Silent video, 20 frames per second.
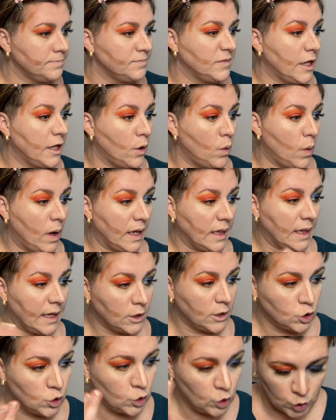so that you're
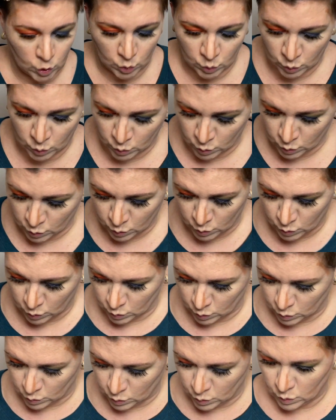able to
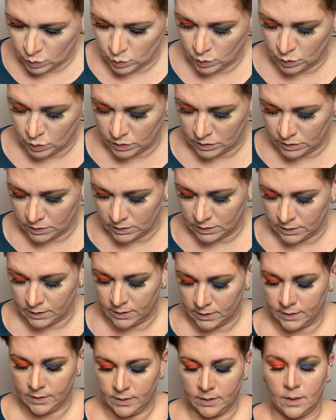bring the
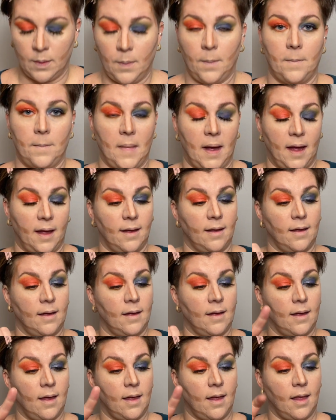brightness forward.